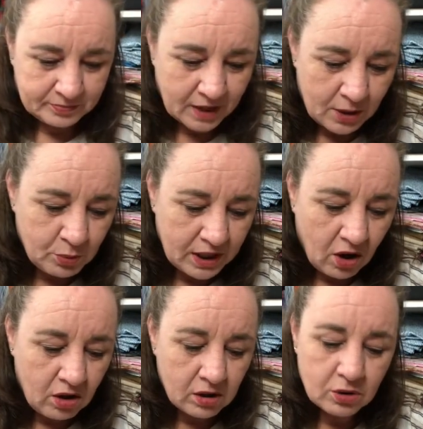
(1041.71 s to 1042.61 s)
And we
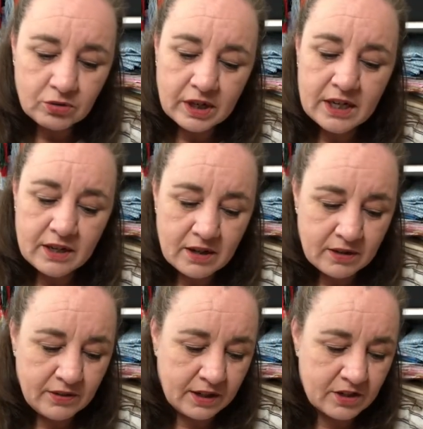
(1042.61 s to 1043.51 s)
all agree
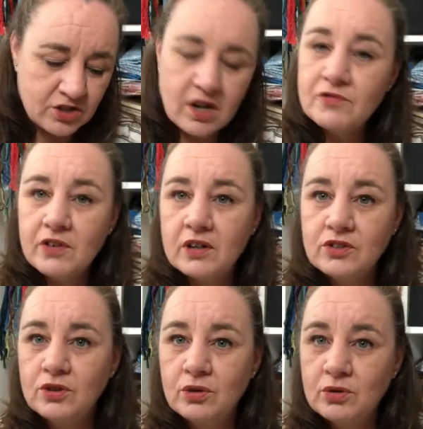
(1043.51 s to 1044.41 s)
that it's not fun
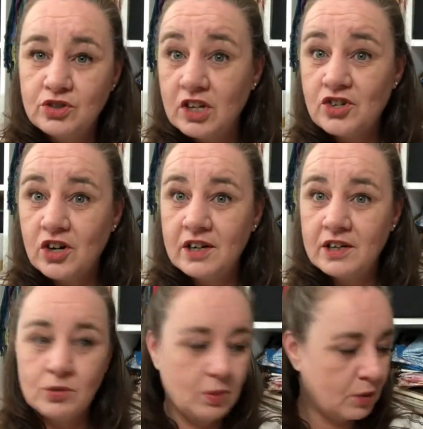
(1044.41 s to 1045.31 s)
to stitch on
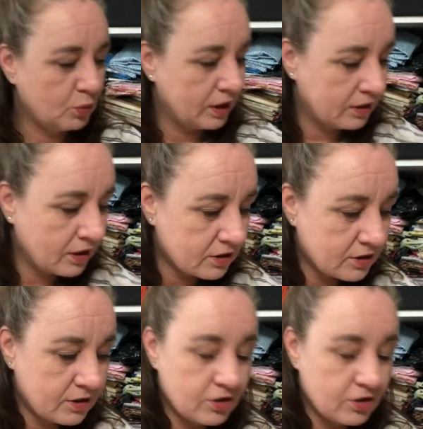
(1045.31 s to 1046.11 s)
it when we're not